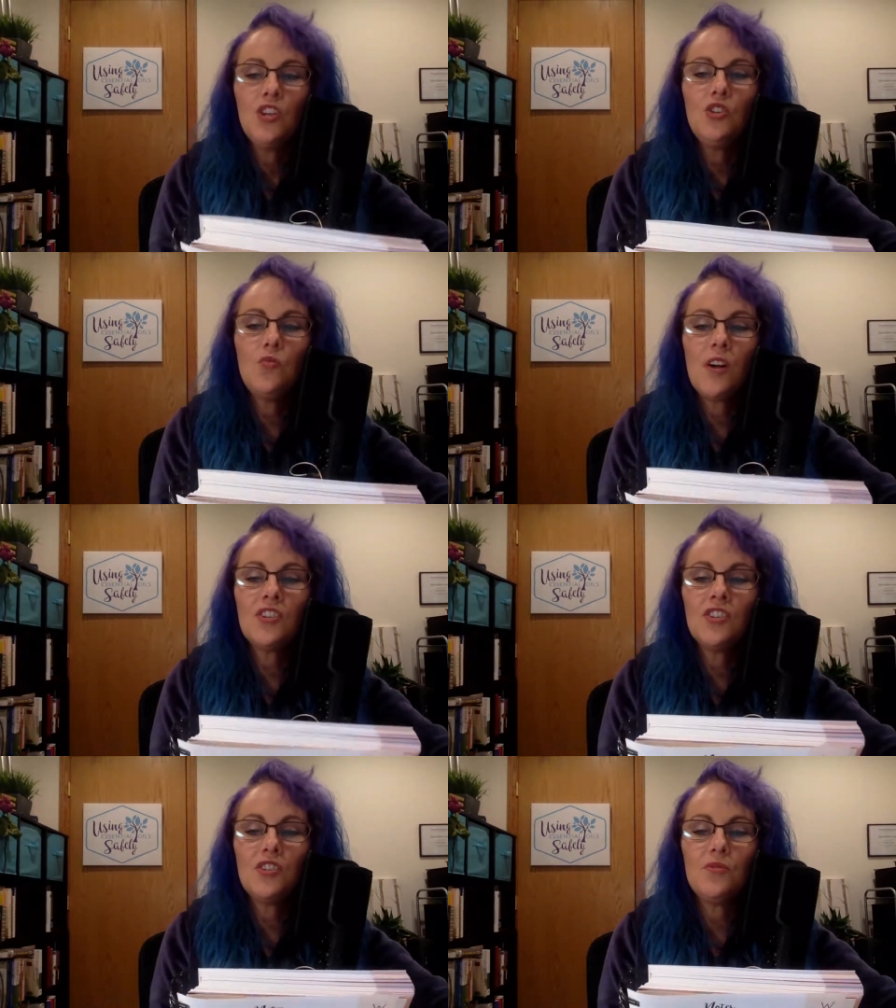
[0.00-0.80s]
You
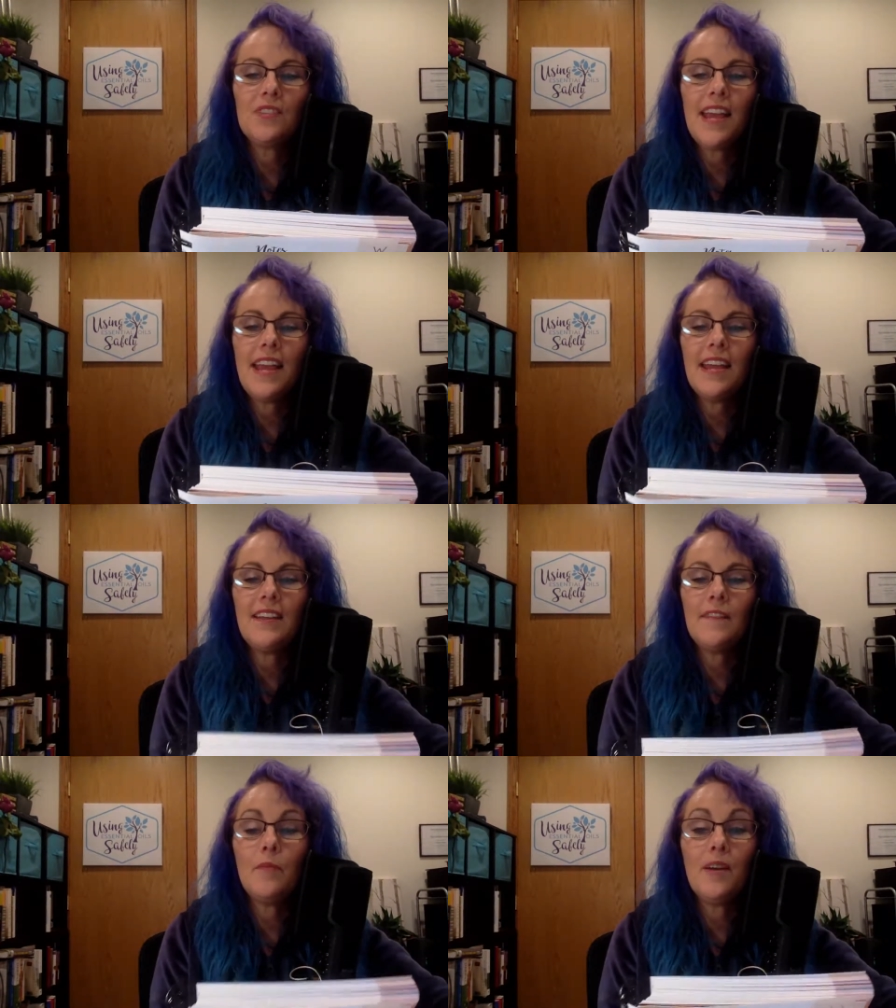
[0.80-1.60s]
want to use
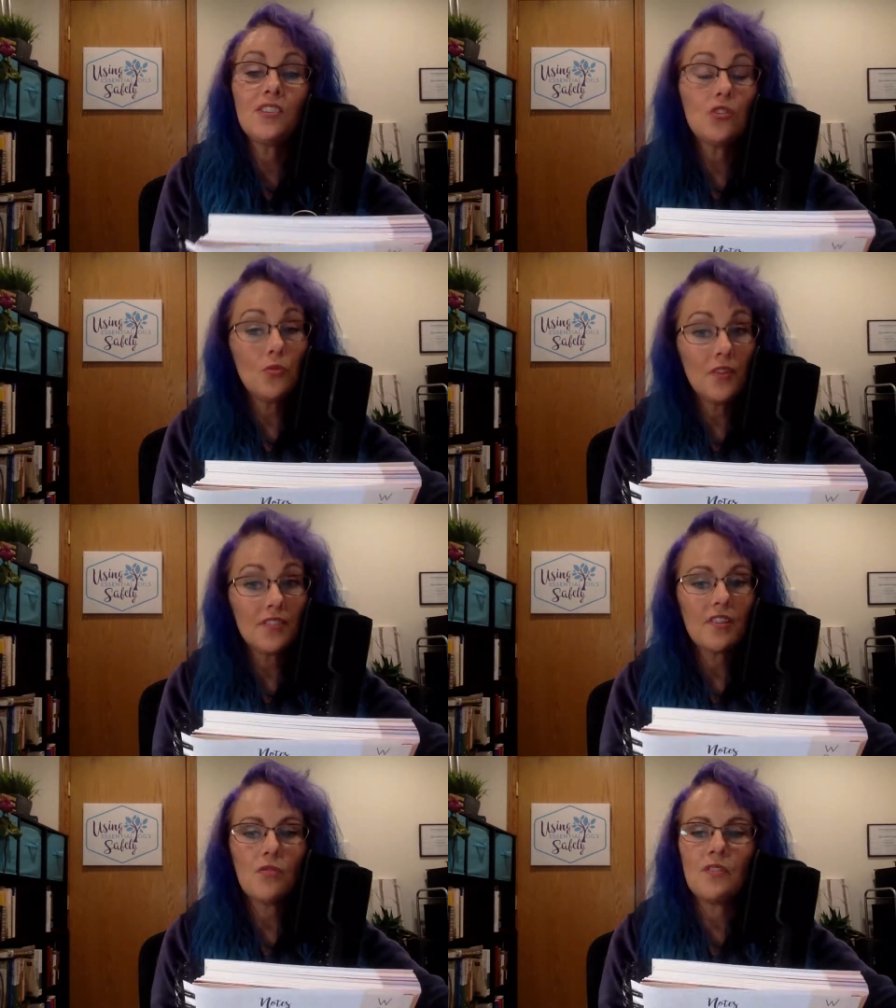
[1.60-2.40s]
the best
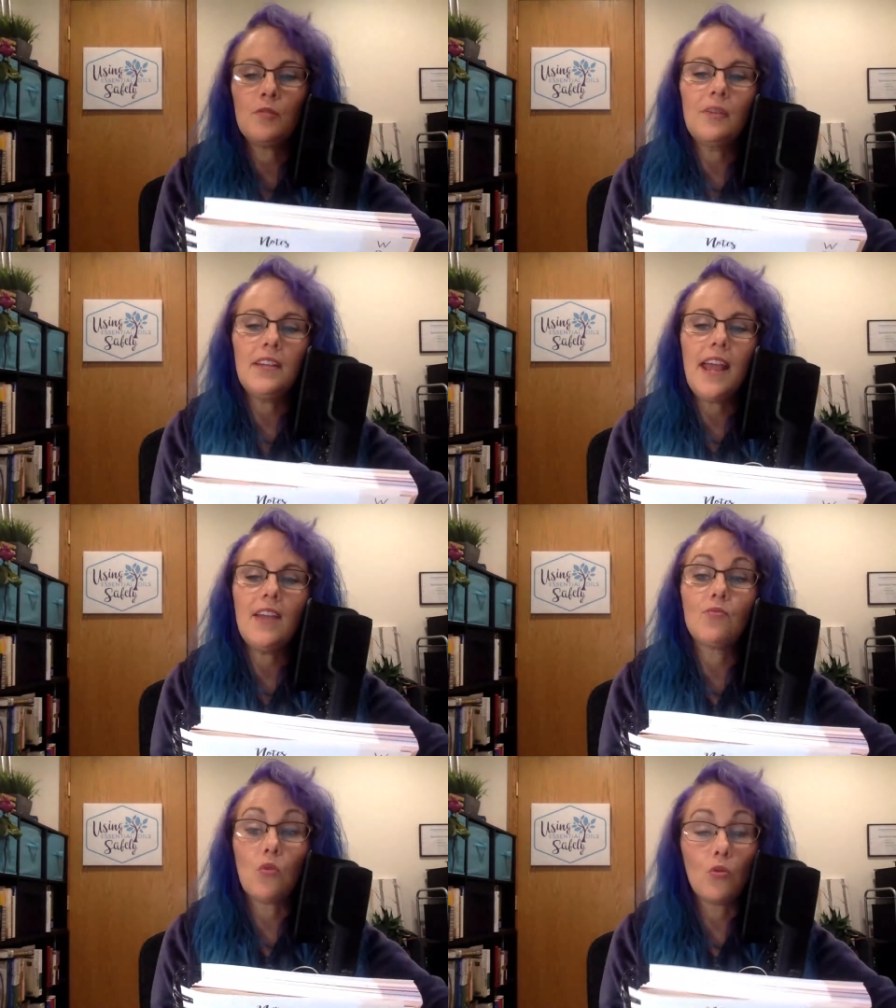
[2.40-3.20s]
tools are going to be
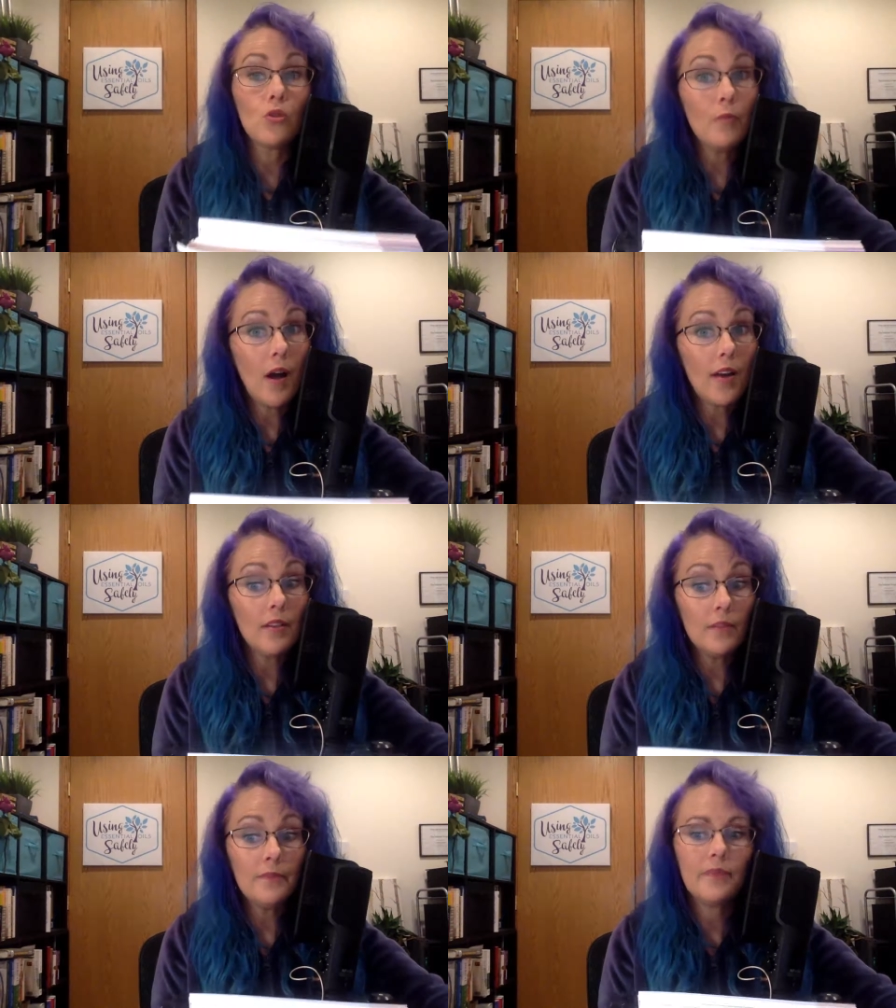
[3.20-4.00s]
a roller
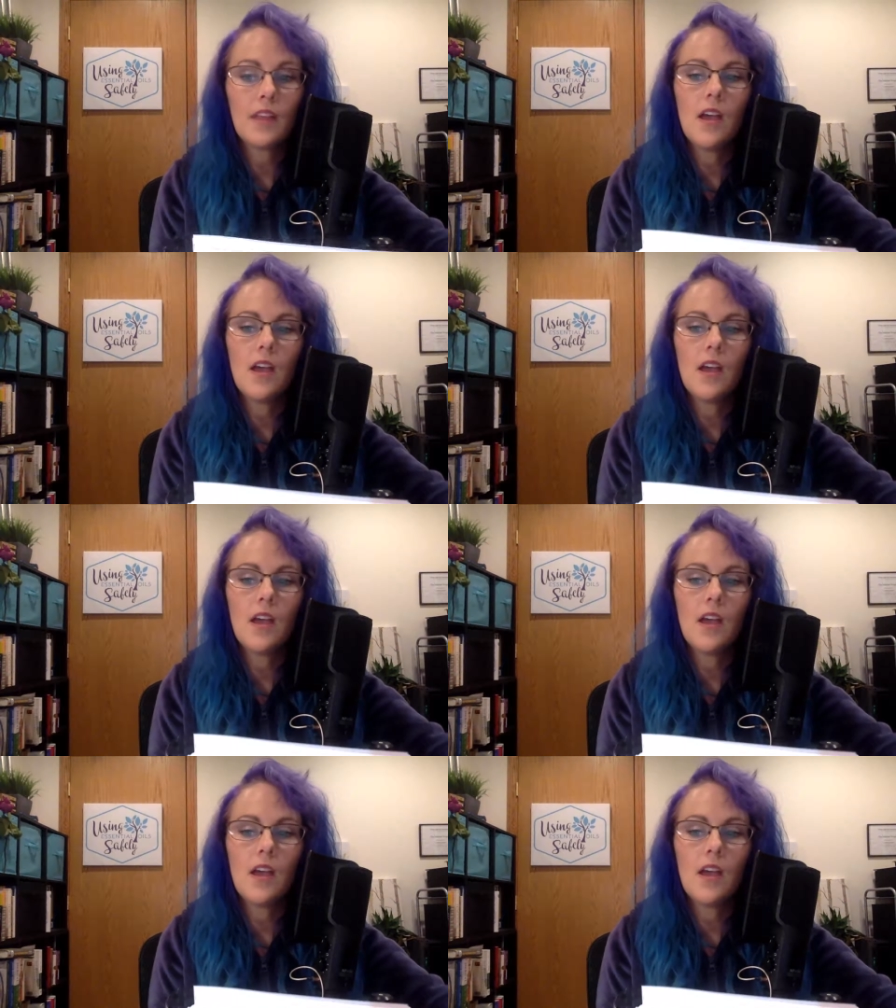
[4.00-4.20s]
bottle,